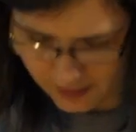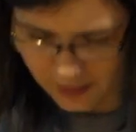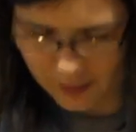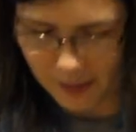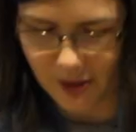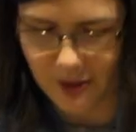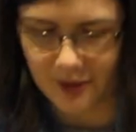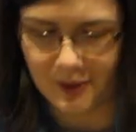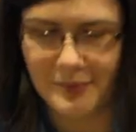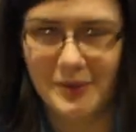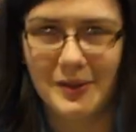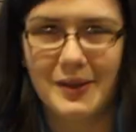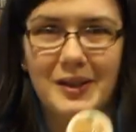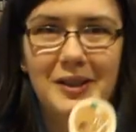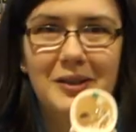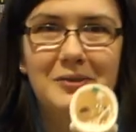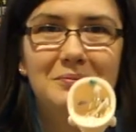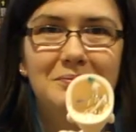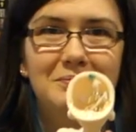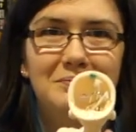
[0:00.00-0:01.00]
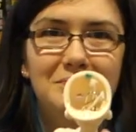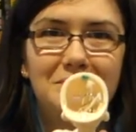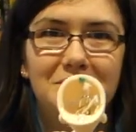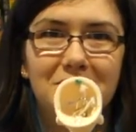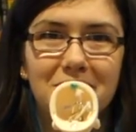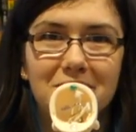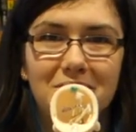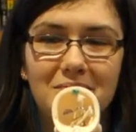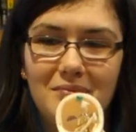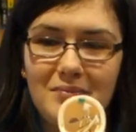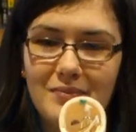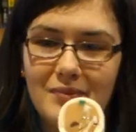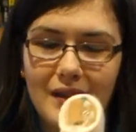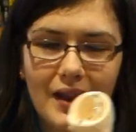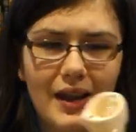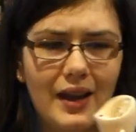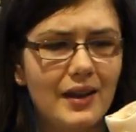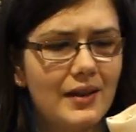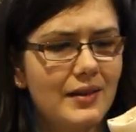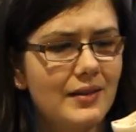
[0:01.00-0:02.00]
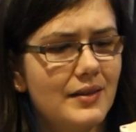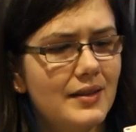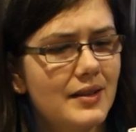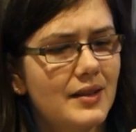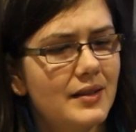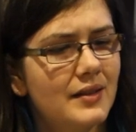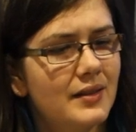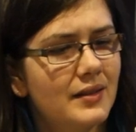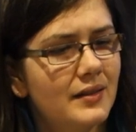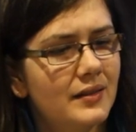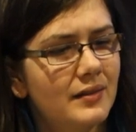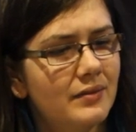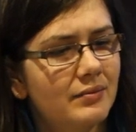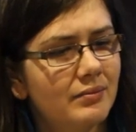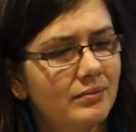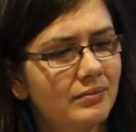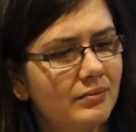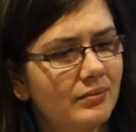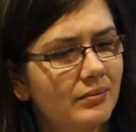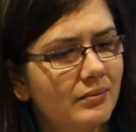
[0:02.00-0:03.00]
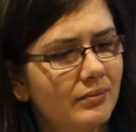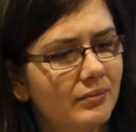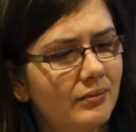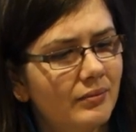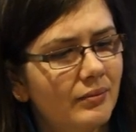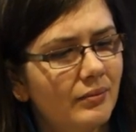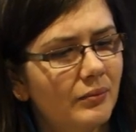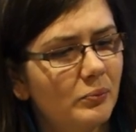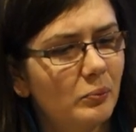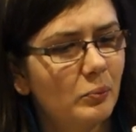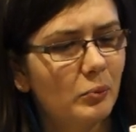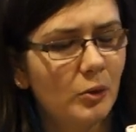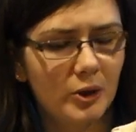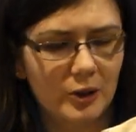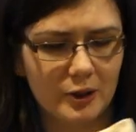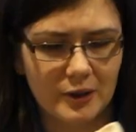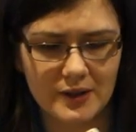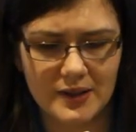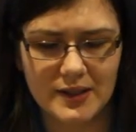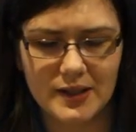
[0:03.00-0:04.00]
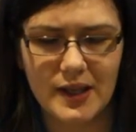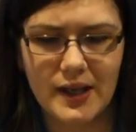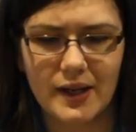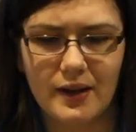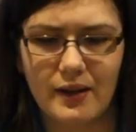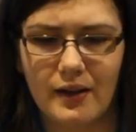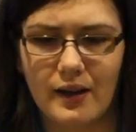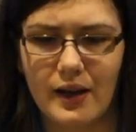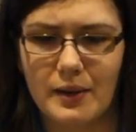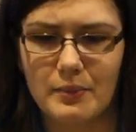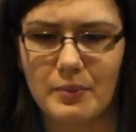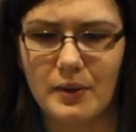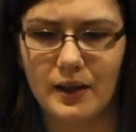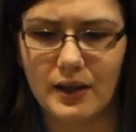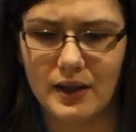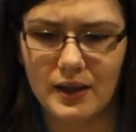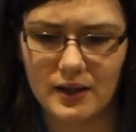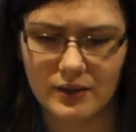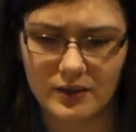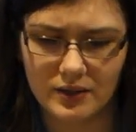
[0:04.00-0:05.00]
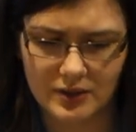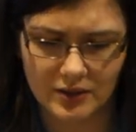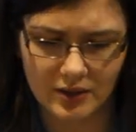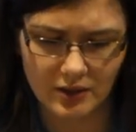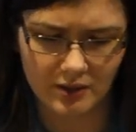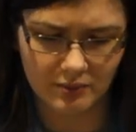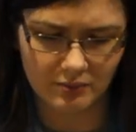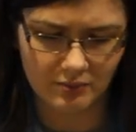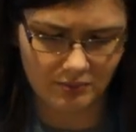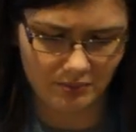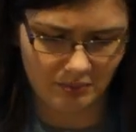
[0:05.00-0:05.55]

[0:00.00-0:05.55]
on the bottom. And what looks like eye putty at the top.